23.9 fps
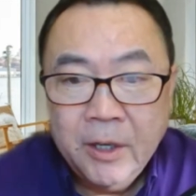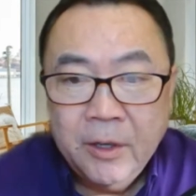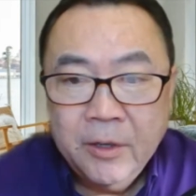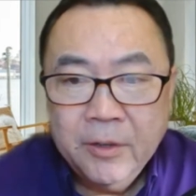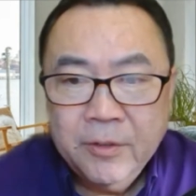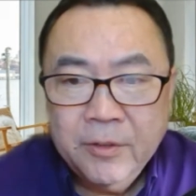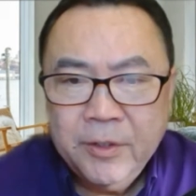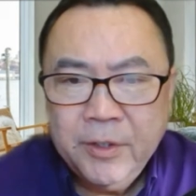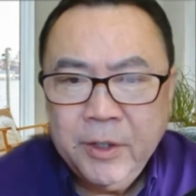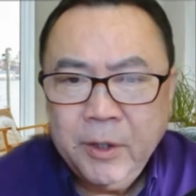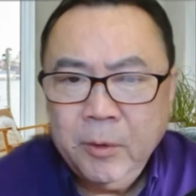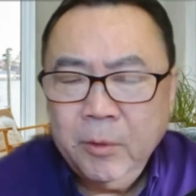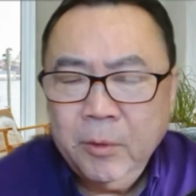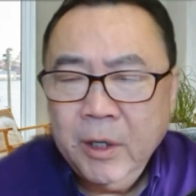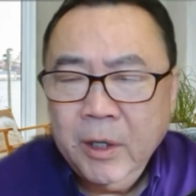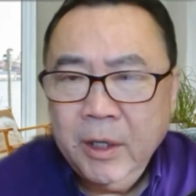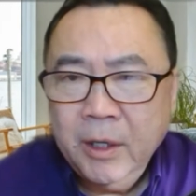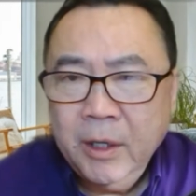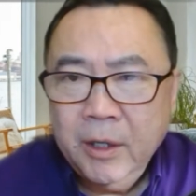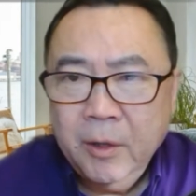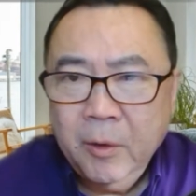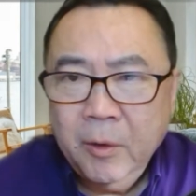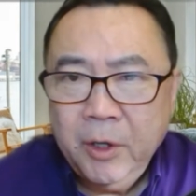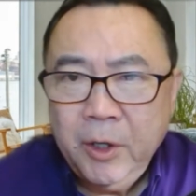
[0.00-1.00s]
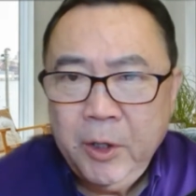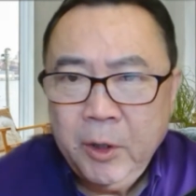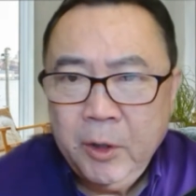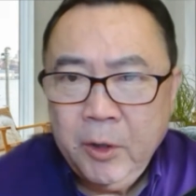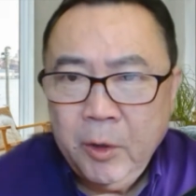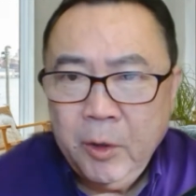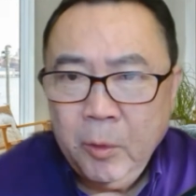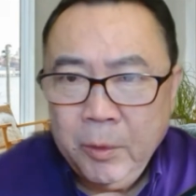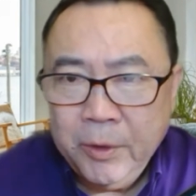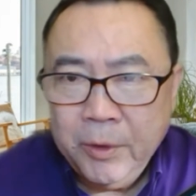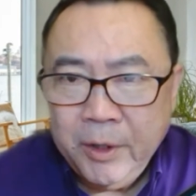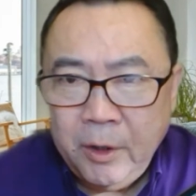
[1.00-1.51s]
So,
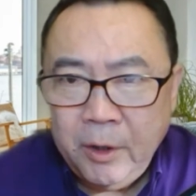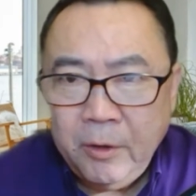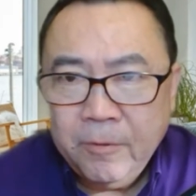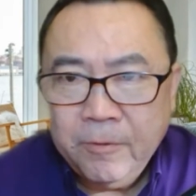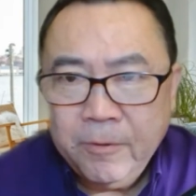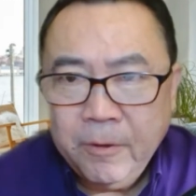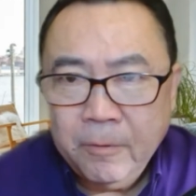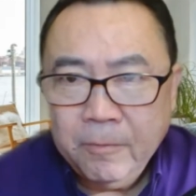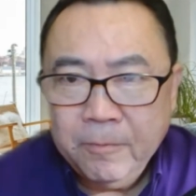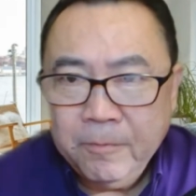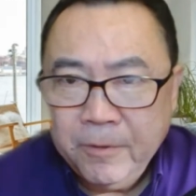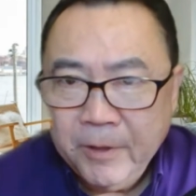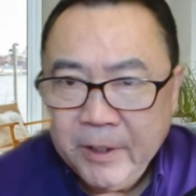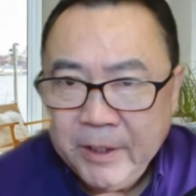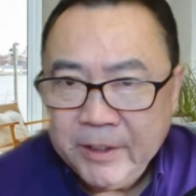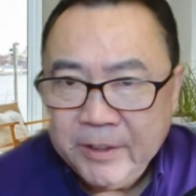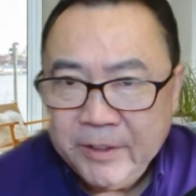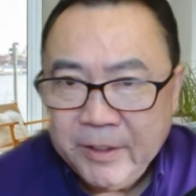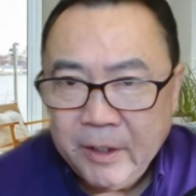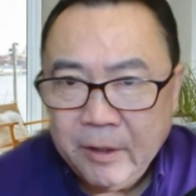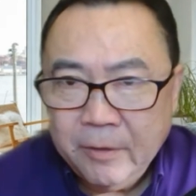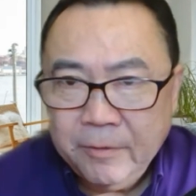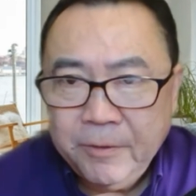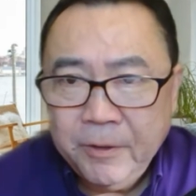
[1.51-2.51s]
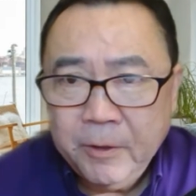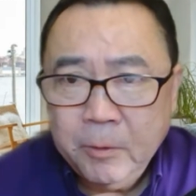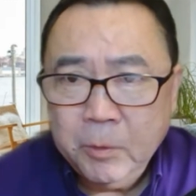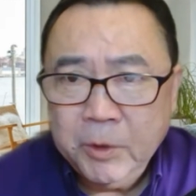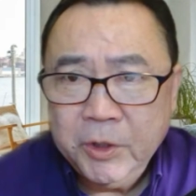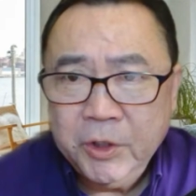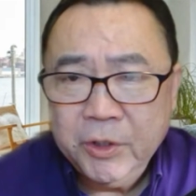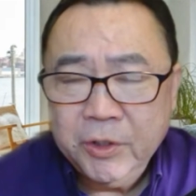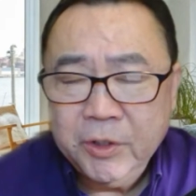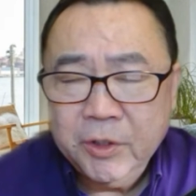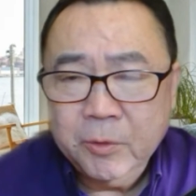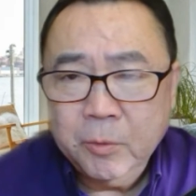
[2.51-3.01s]
although you're from Philadelphia,
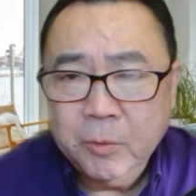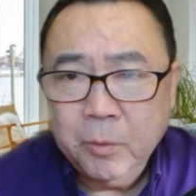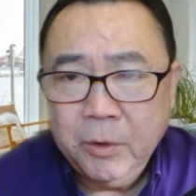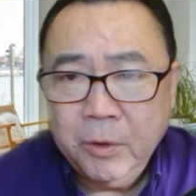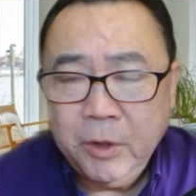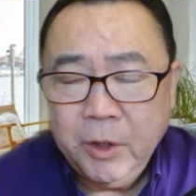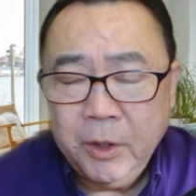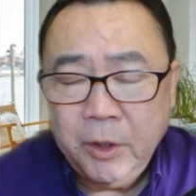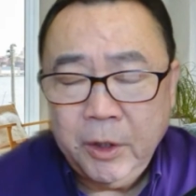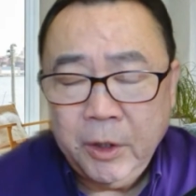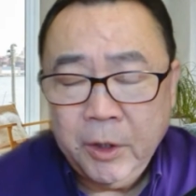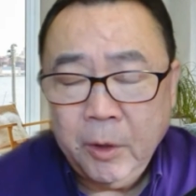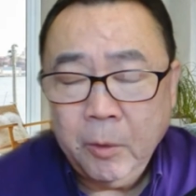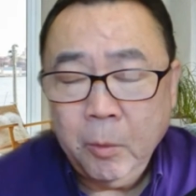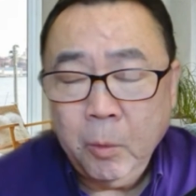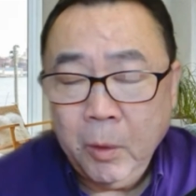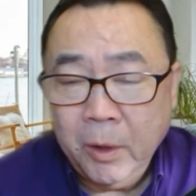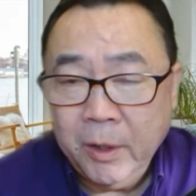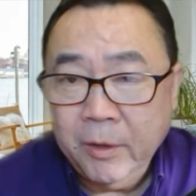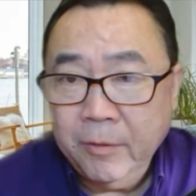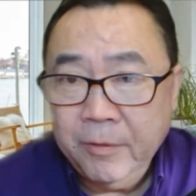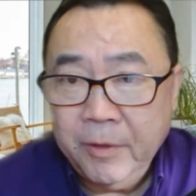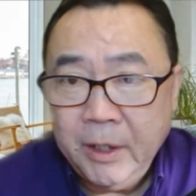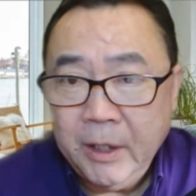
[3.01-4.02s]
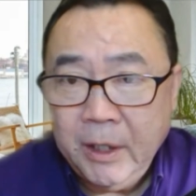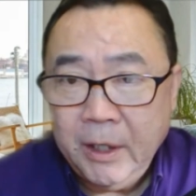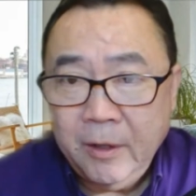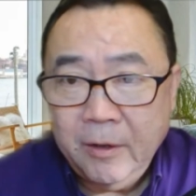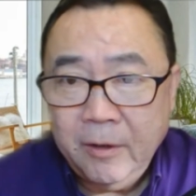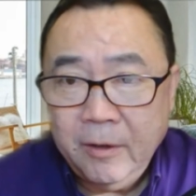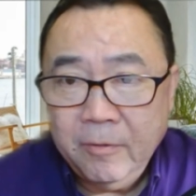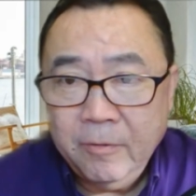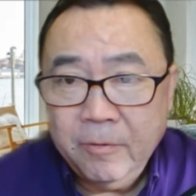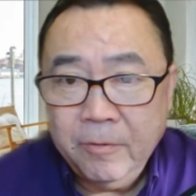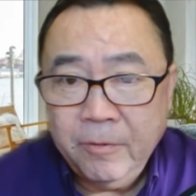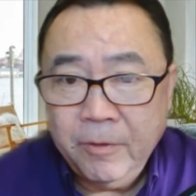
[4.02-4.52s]
which is one of
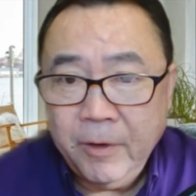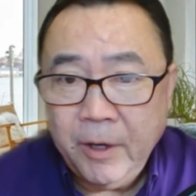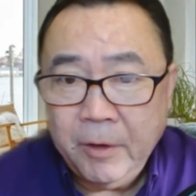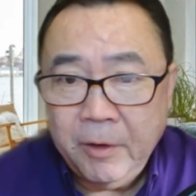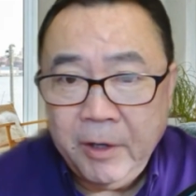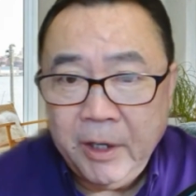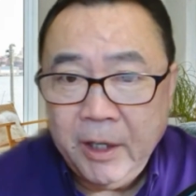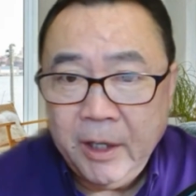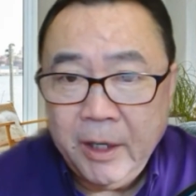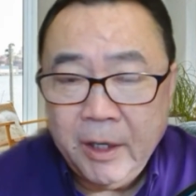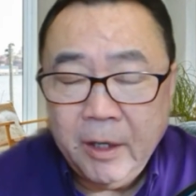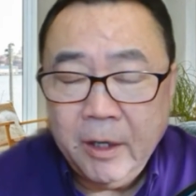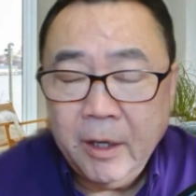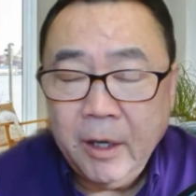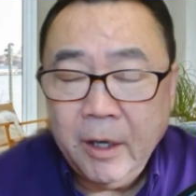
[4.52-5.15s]
the very